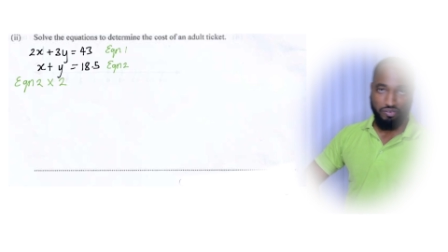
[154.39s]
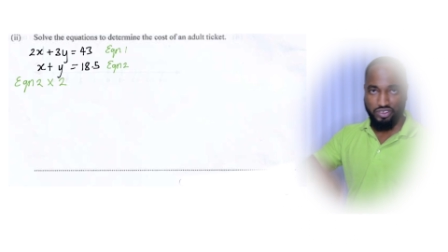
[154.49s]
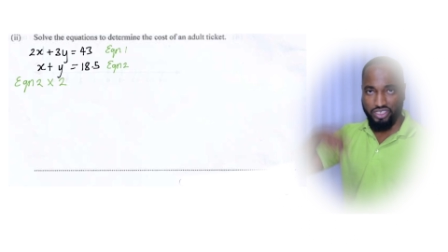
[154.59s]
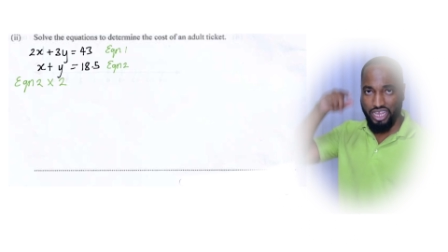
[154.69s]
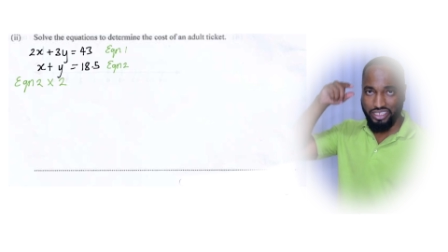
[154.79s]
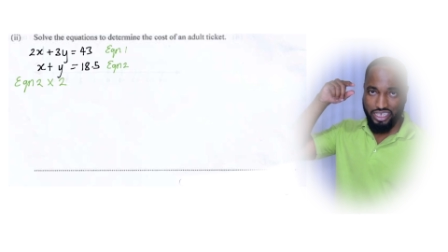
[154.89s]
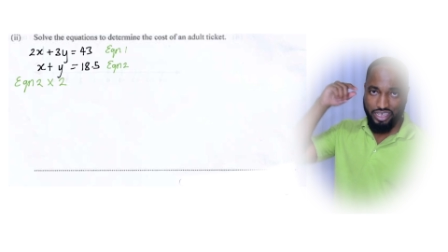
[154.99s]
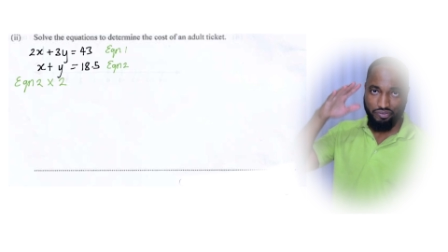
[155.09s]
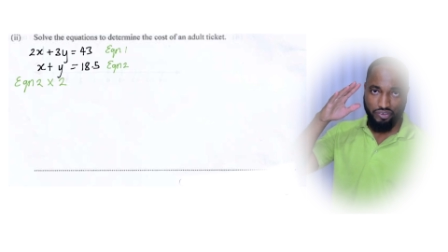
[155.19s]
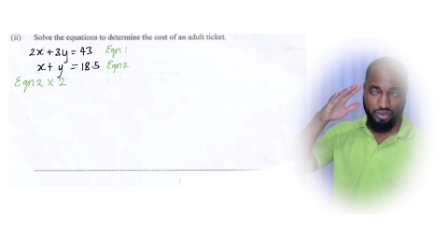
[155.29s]
If the signs are
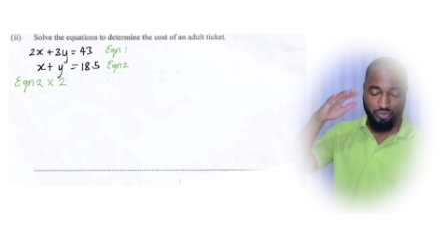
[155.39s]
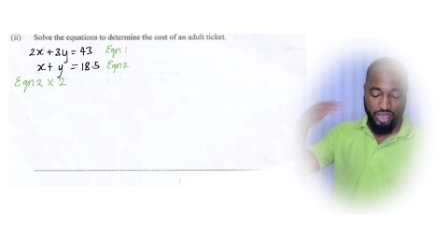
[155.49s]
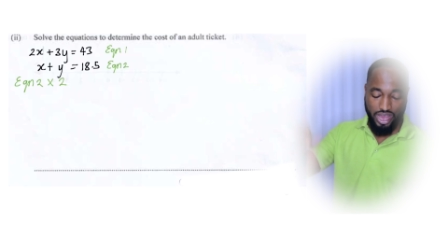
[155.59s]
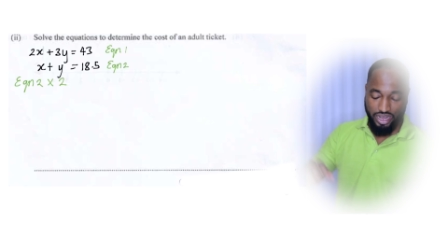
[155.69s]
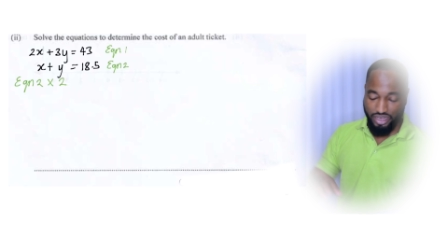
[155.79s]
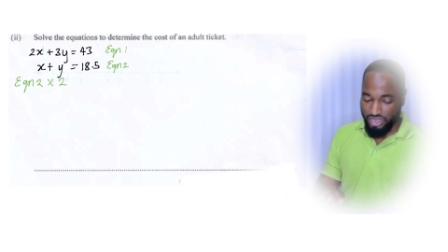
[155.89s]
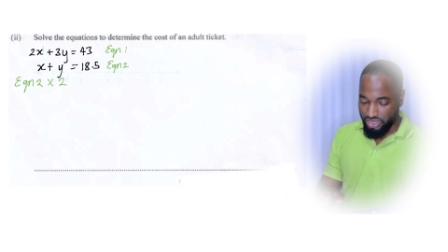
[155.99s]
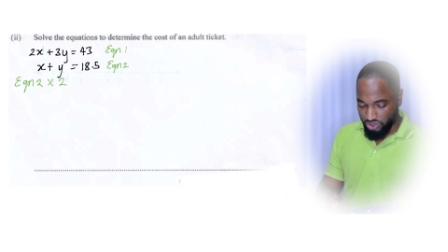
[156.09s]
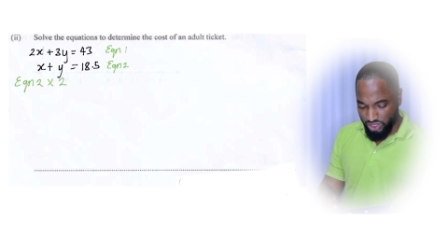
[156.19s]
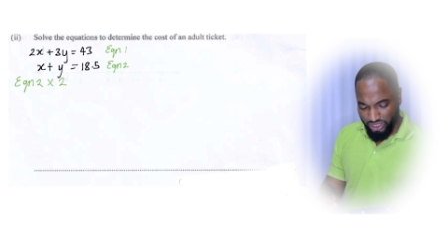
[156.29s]
different, we add.
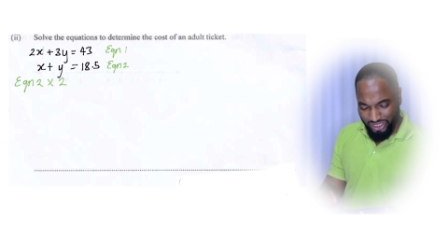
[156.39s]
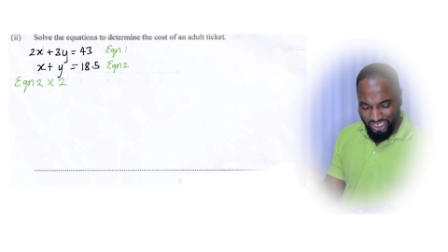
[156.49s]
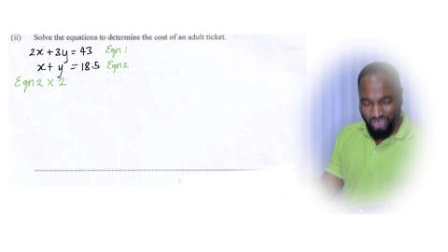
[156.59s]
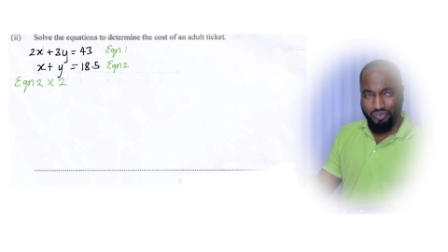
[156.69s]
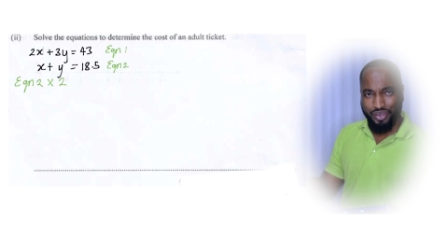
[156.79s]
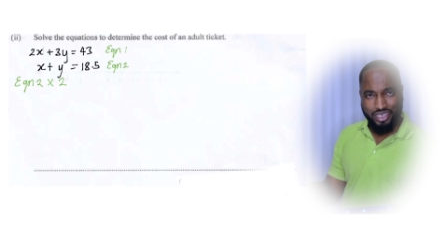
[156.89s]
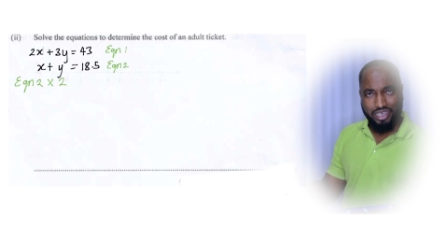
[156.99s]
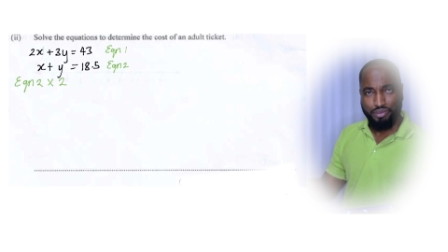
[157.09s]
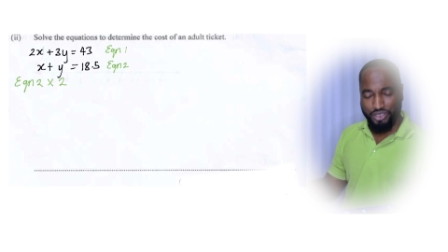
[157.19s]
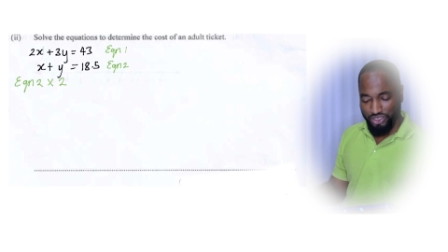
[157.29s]
So you need to check over the
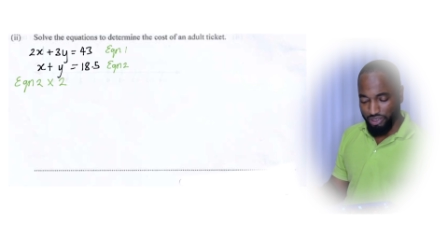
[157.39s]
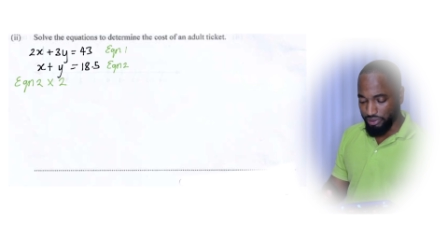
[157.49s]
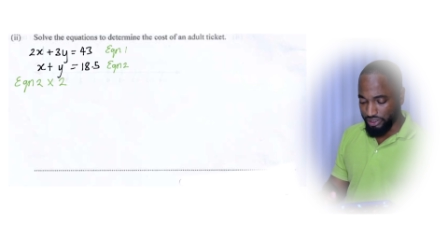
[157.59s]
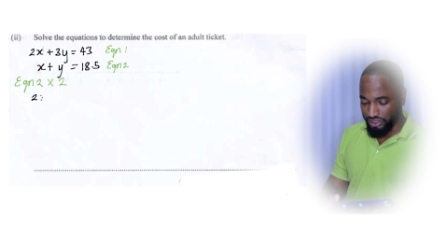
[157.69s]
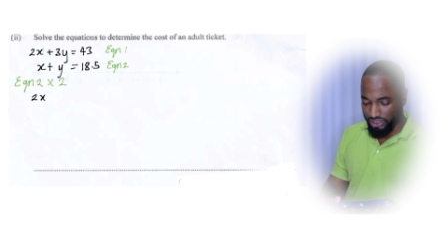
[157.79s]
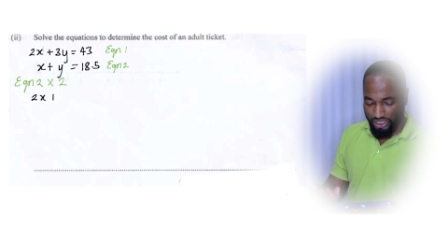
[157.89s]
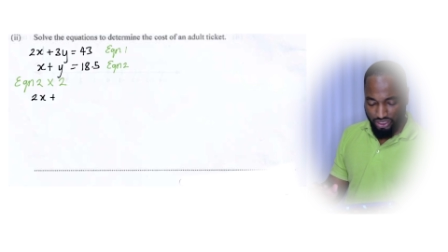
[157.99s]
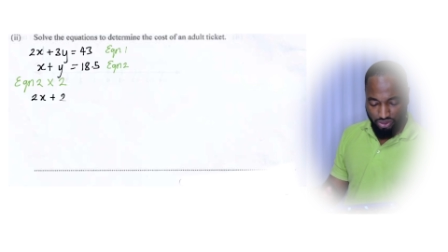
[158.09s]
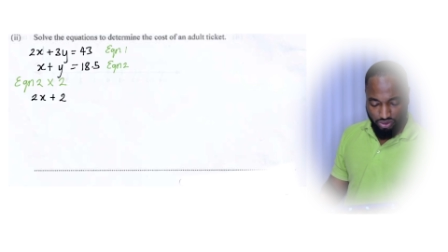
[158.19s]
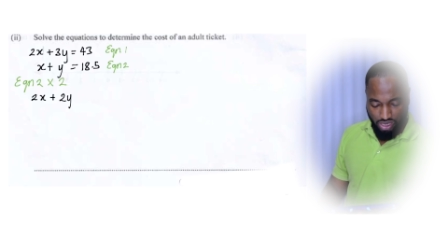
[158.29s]
elimination method to
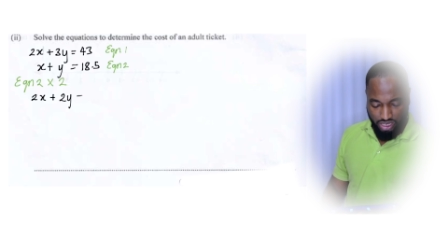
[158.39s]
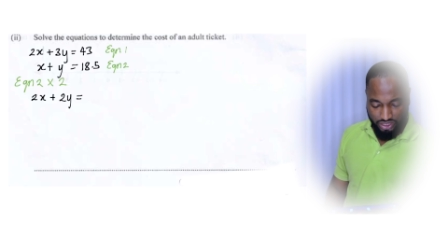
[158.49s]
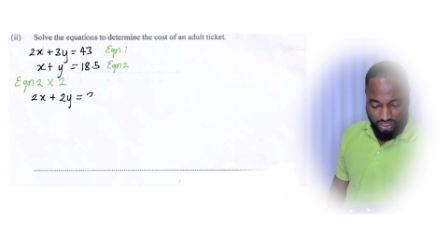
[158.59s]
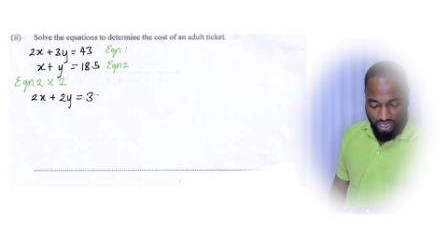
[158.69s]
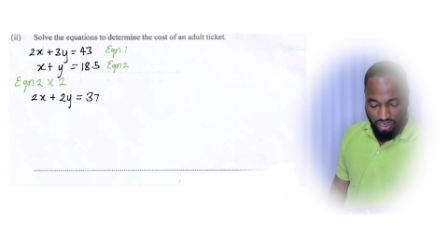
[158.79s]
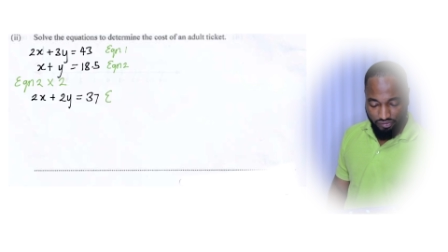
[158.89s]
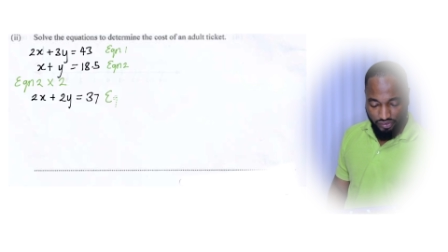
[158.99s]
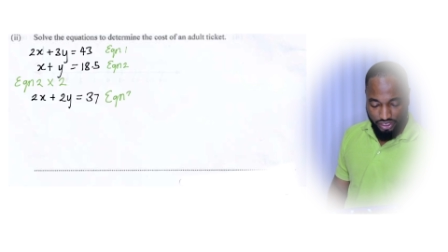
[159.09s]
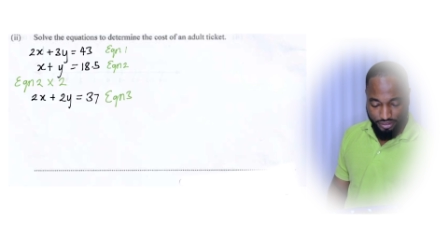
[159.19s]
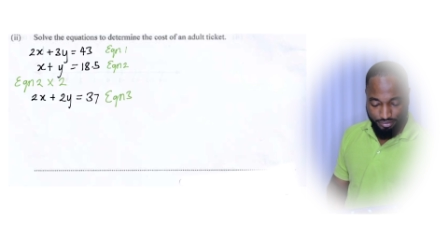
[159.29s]
just, you know, understand that
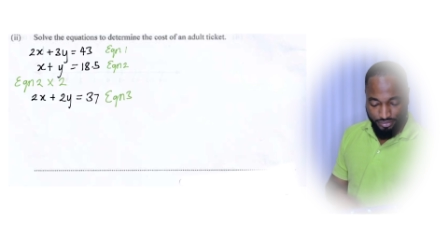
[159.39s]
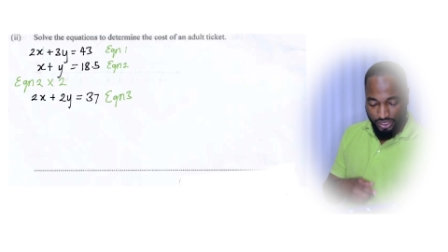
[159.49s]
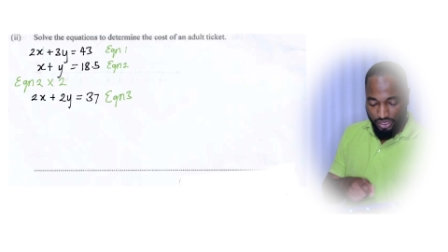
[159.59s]
fully.